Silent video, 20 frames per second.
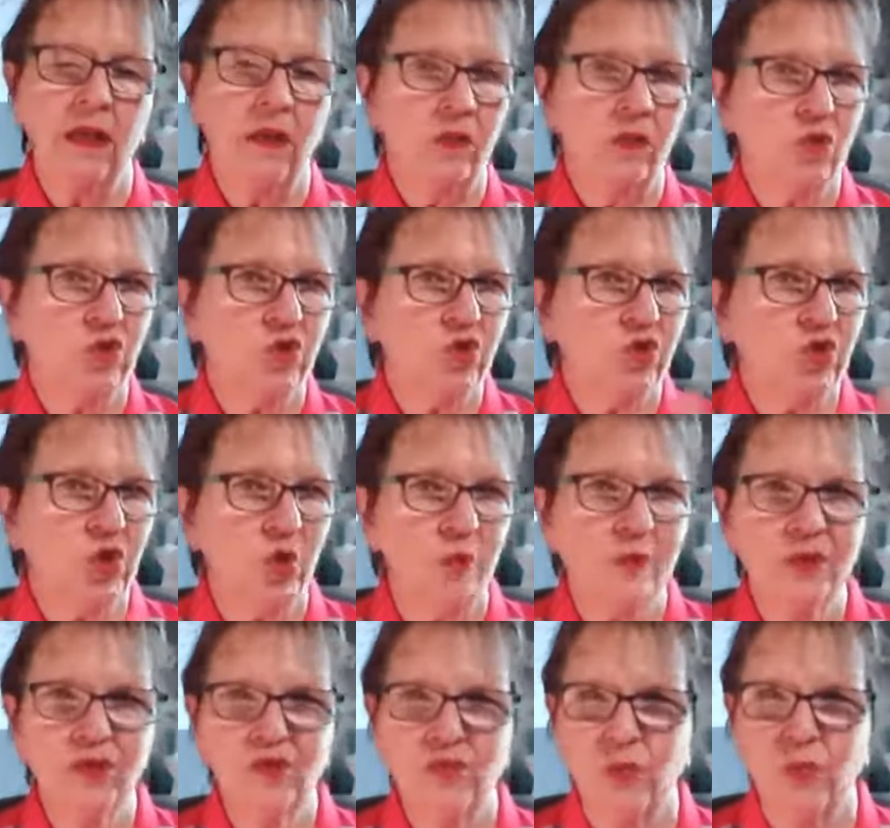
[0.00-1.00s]
There's so
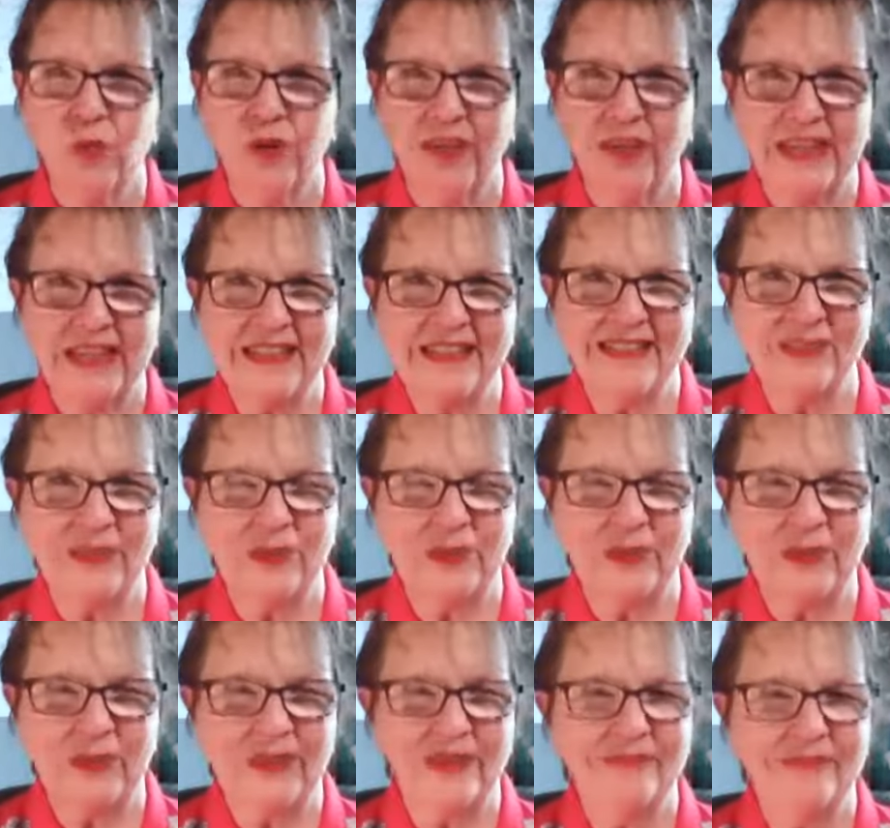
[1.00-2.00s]
much more to that
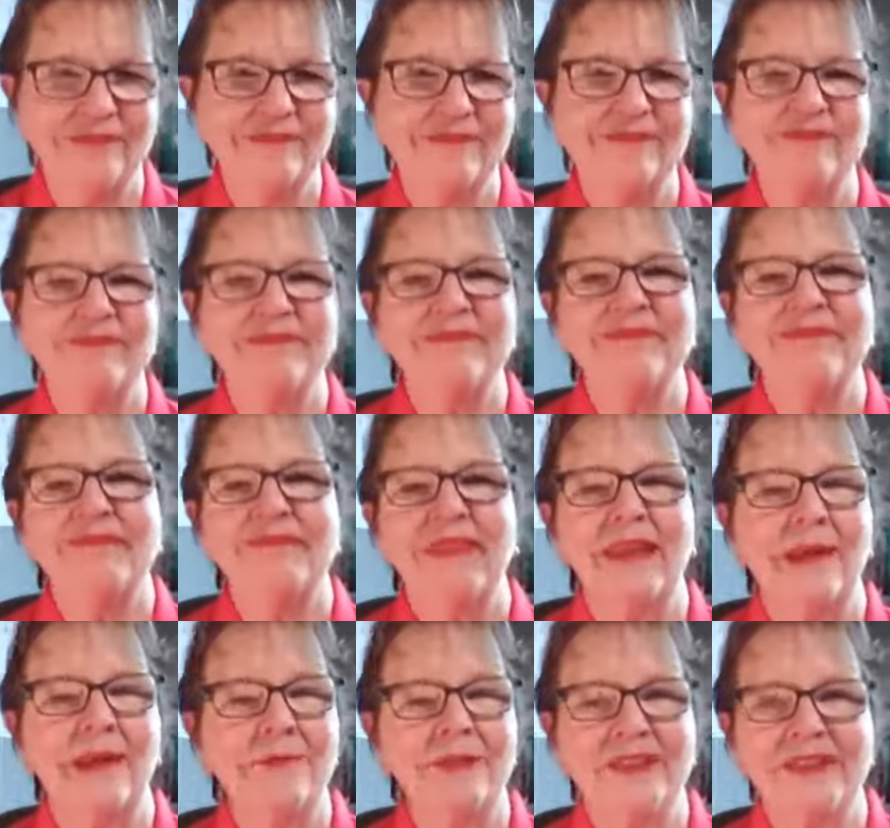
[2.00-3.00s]
story.
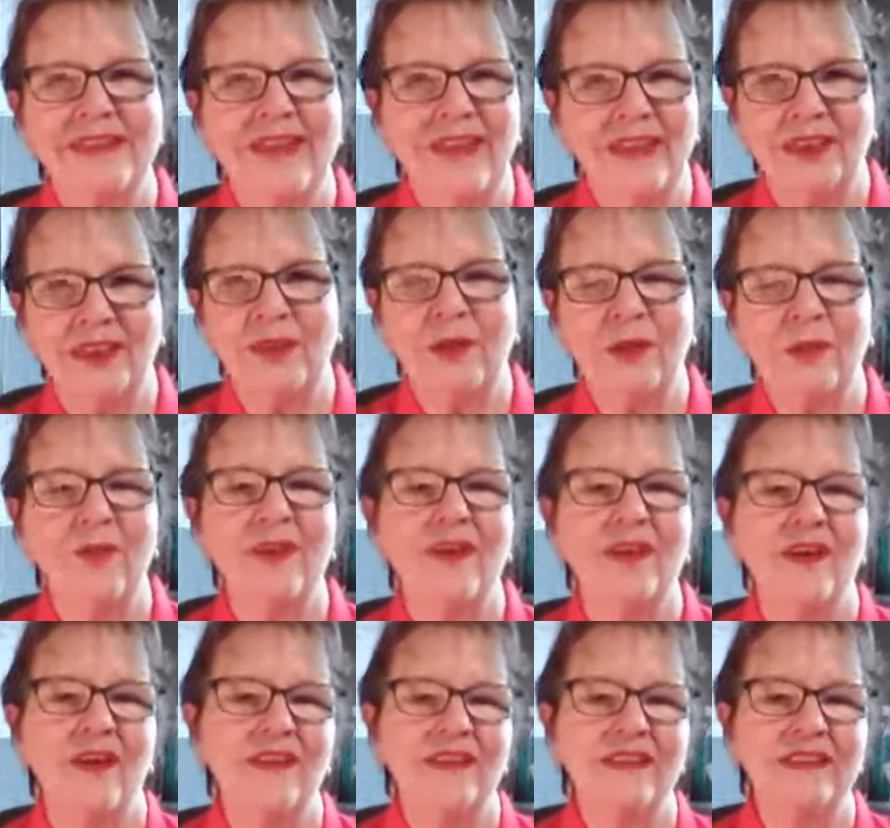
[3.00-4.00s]
I'm just not going to go
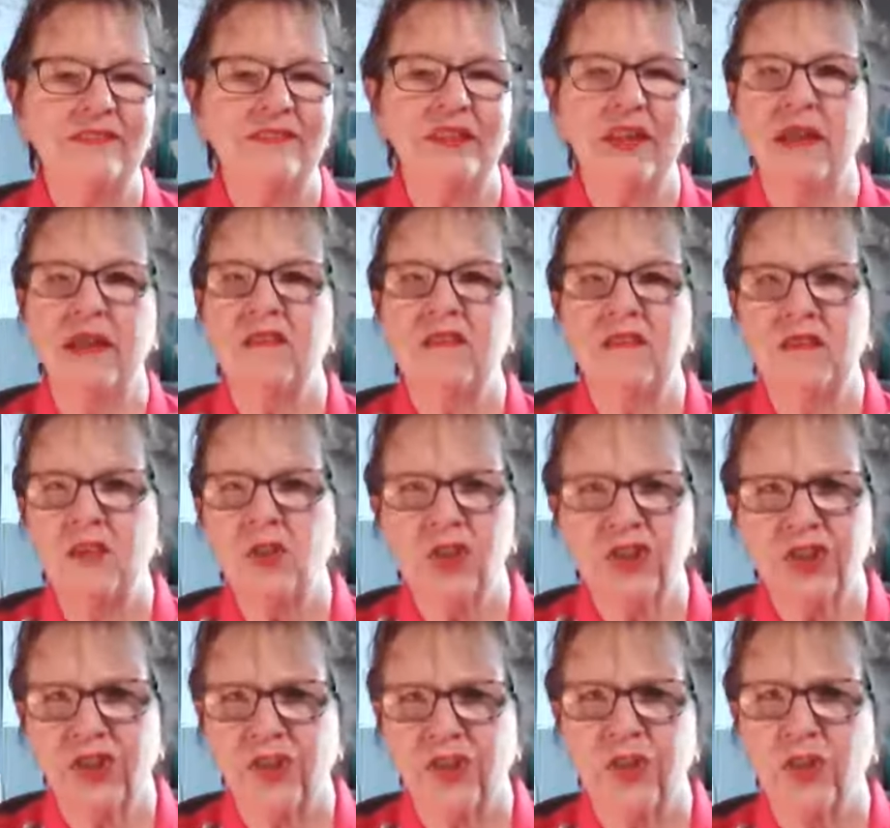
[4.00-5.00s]
into all of it. I could sit here and
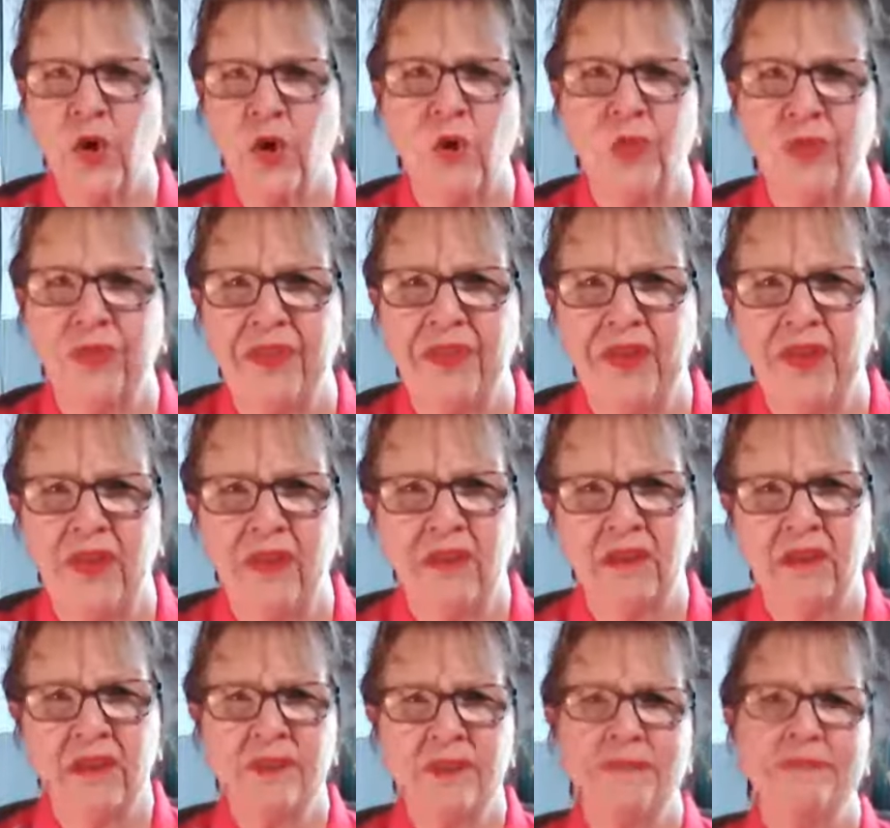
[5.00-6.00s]
tell you the whole thing.
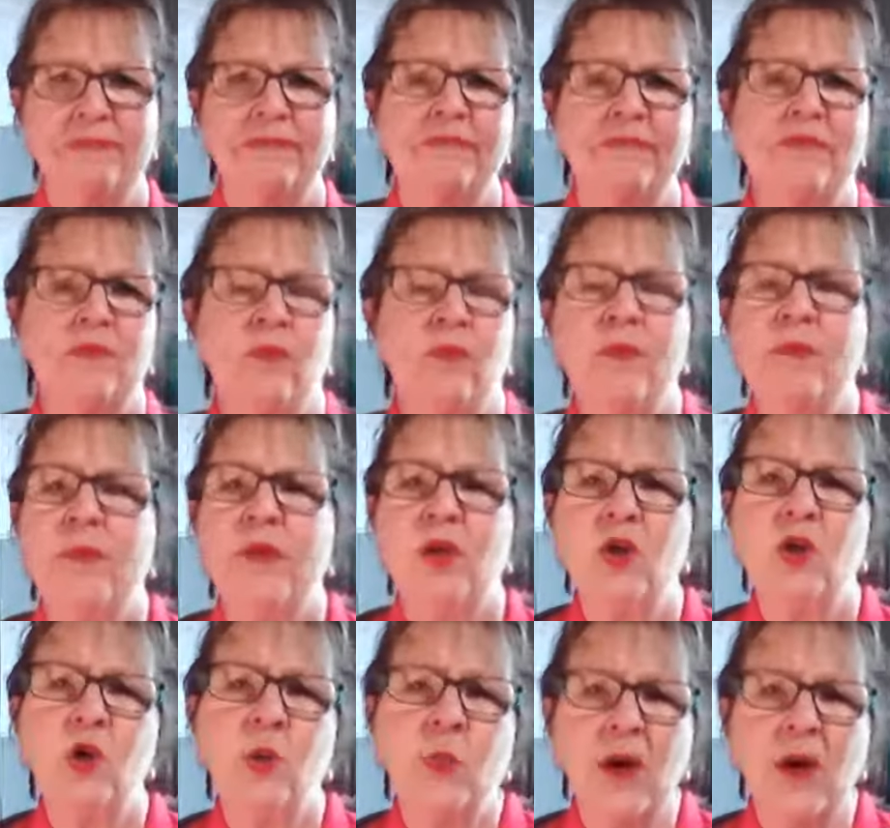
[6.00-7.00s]
We'd be
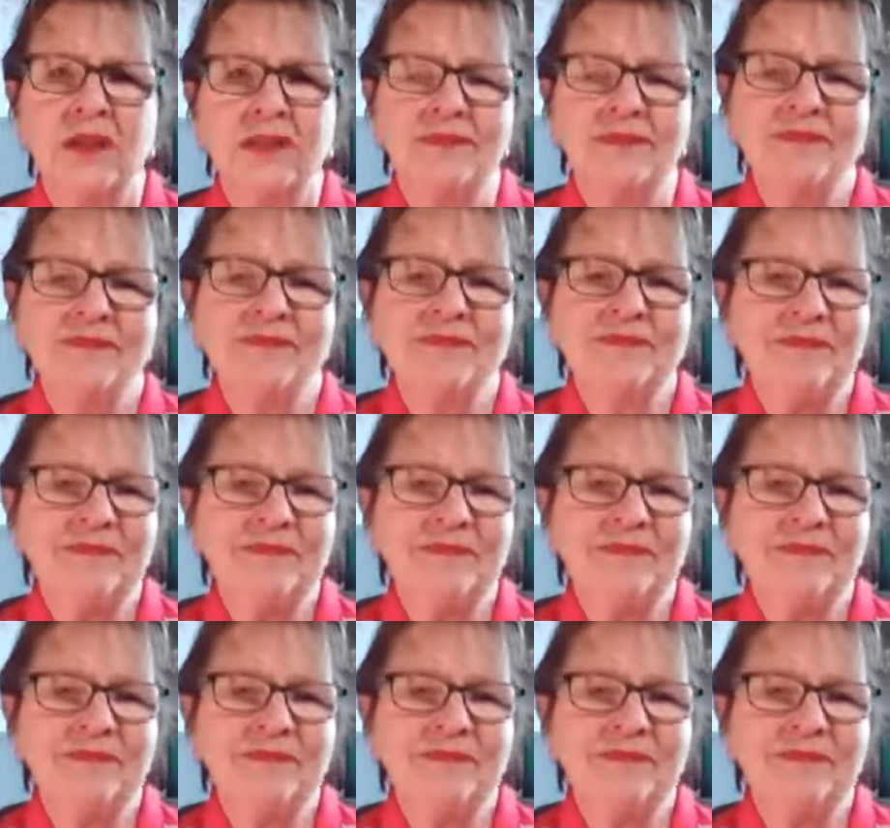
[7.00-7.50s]
here a while.